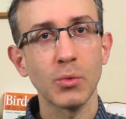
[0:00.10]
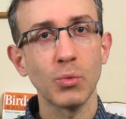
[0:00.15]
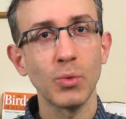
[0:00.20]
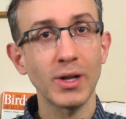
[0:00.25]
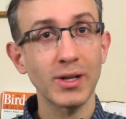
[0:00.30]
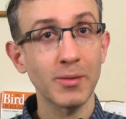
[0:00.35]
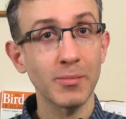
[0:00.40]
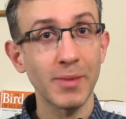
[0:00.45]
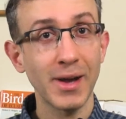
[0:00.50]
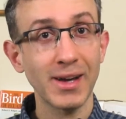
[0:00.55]

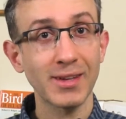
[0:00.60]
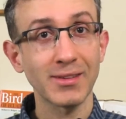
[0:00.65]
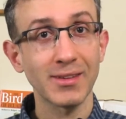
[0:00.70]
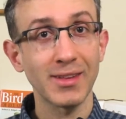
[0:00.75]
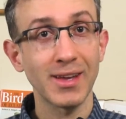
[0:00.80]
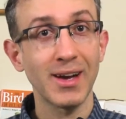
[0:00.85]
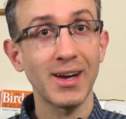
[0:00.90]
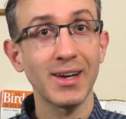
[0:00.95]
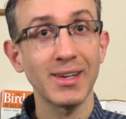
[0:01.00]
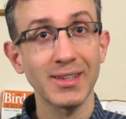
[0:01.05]
Welcome back to
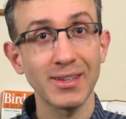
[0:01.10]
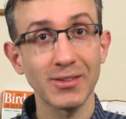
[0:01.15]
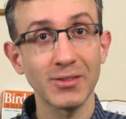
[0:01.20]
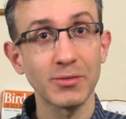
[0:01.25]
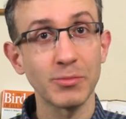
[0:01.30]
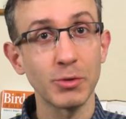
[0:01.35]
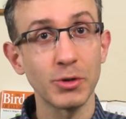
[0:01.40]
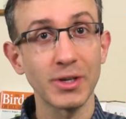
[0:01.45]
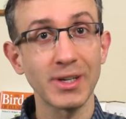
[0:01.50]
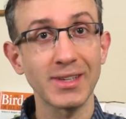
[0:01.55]
the High
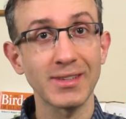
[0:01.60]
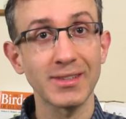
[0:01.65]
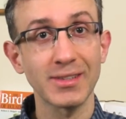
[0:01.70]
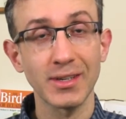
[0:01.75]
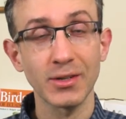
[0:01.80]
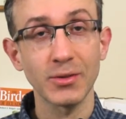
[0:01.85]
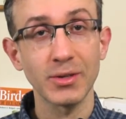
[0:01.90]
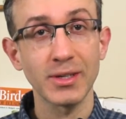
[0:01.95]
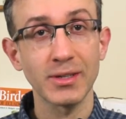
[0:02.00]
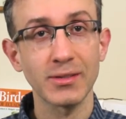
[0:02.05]
Yield Birding
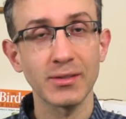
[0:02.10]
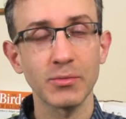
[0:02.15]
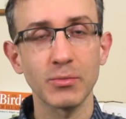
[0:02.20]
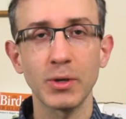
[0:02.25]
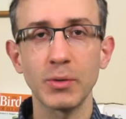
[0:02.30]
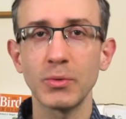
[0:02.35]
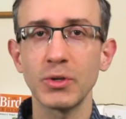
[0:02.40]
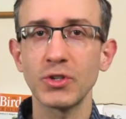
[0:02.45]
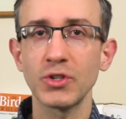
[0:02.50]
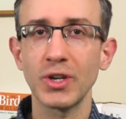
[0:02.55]
series,
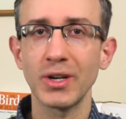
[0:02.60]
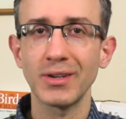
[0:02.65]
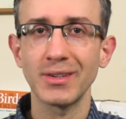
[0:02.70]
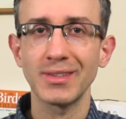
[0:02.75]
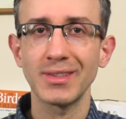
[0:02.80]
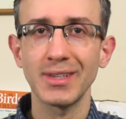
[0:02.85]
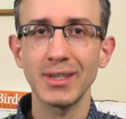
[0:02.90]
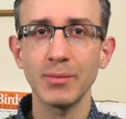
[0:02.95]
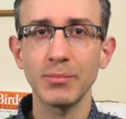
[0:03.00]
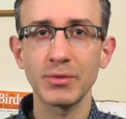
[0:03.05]
where we share
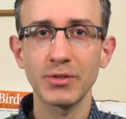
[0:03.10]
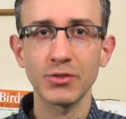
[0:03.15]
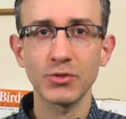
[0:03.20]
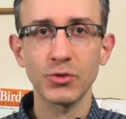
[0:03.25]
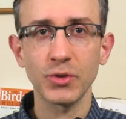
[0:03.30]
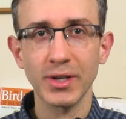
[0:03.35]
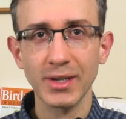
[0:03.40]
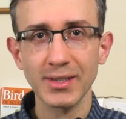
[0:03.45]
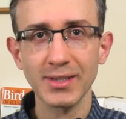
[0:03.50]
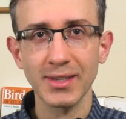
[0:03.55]
tips,
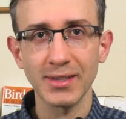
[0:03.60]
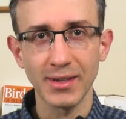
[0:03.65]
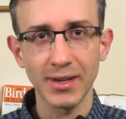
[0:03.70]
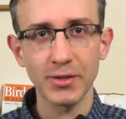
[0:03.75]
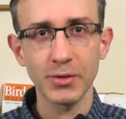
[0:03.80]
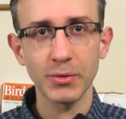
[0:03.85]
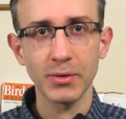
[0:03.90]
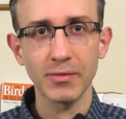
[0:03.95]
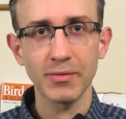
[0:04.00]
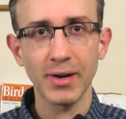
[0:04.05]
tricks, and
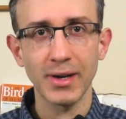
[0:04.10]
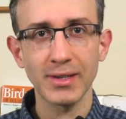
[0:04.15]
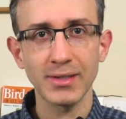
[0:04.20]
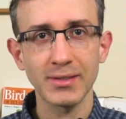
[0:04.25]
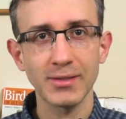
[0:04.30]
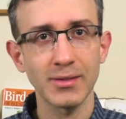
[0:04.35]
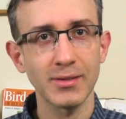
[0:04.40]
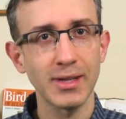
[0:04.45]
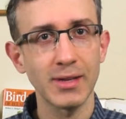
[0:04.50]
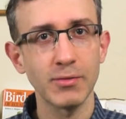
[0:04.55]
other advice
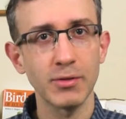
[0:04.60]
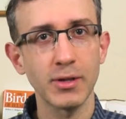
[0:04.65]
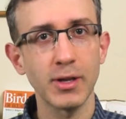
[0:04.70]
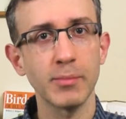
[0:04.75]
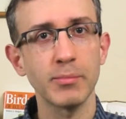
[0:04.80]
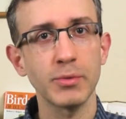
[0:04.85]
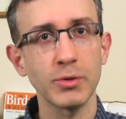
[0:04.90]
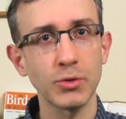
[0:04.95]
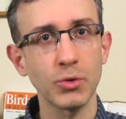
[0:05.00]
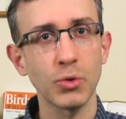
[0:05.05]
to level
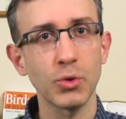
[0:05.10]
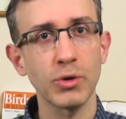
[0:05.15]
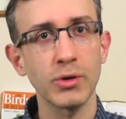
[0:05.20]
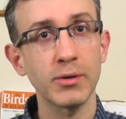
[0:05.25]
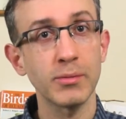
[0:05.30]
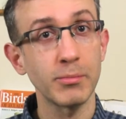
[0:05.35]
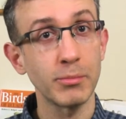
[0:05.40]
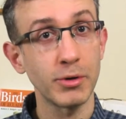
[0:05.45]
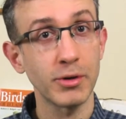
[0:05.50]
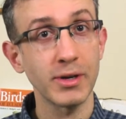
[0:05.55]
up
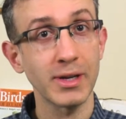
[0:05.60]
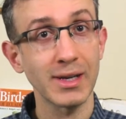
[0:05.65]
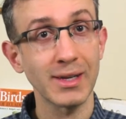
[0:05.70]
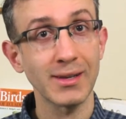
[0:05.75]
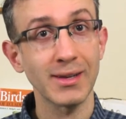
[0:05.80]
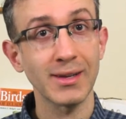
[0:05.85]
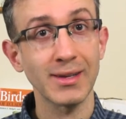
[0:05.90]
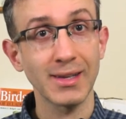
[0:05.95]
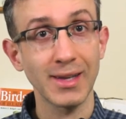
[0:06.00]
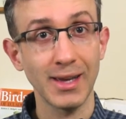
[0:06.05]
your birding
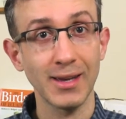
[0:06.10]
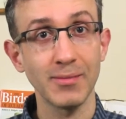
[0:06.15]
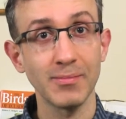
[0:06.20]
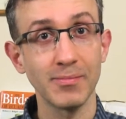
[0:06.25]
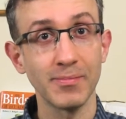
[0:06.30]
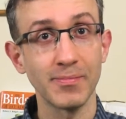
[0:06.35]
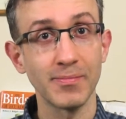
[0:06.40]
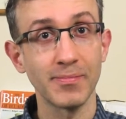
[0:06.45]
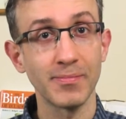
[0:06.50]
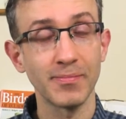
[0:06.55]
game.
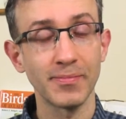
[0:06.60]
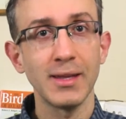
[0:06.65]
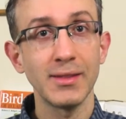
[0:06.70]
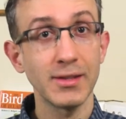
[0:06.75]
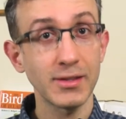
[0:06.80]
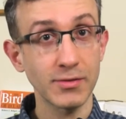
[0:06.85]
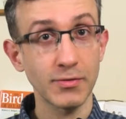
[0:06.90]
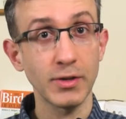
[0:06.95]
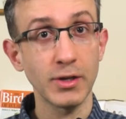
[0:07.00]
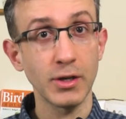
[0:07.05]
In
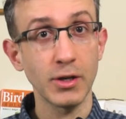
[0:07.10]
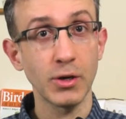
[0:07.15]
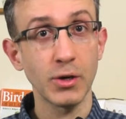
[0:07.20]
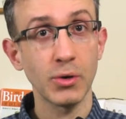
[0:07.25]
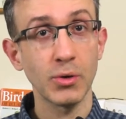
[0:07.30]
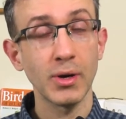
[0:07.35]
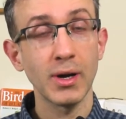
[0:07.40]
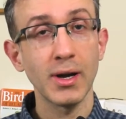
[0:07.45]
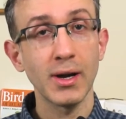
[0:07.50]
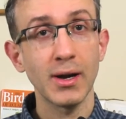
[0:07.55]
this
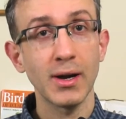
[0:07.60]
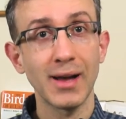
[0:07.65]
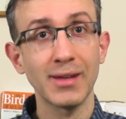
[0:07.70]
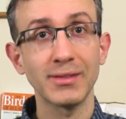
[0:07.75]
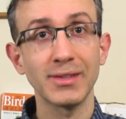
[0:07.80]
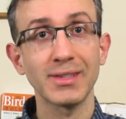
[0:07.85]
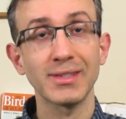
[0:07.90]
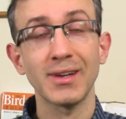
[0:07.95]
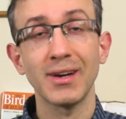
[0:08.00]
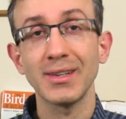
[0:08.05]
video, I'll
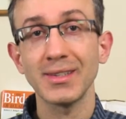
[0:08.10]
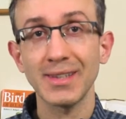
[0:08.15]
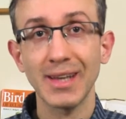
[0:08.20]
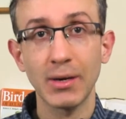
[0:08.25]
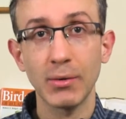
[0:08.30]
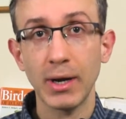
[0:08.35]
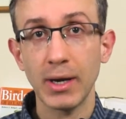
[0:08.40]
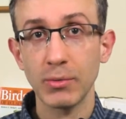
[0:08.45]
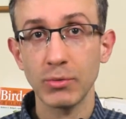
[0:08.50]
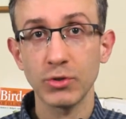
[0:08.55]
discuss
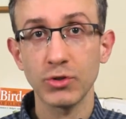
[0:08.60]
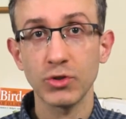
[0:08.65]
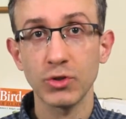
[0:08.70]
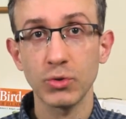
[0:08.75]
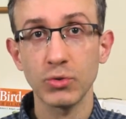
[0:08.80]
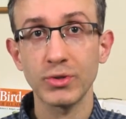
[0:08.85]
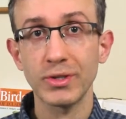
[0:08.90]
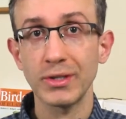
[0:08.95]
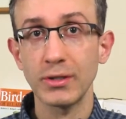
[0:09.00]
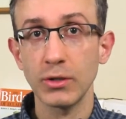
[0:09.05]
how I would
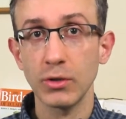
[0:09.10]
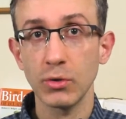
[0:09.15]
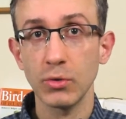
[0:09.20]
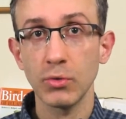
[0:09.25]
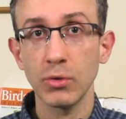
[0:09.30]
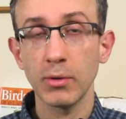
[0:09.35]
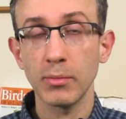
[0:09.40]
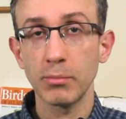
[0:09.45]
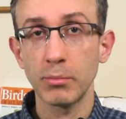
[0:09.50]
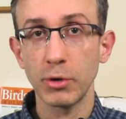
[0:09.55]
choose a
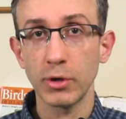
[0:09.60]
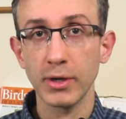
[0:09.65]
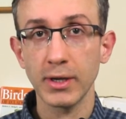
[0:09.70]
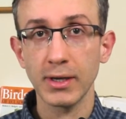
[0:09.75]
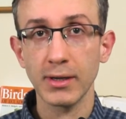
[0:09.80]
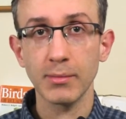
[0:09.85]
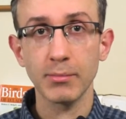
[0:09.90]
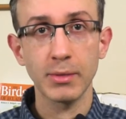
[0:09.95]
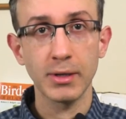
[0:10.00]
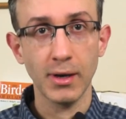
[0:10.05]
new
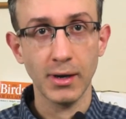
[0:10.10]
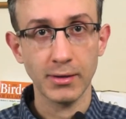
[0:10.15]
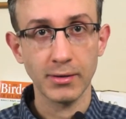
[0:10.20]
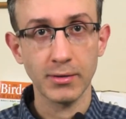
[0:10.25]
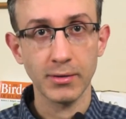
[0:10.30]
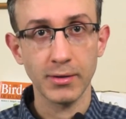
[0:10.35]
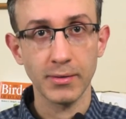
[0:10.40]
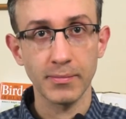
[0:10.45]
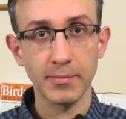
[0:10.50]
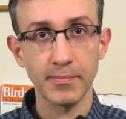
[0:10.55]
birding
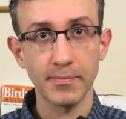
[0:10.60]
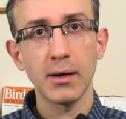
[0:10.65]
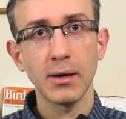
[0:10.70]
binocular.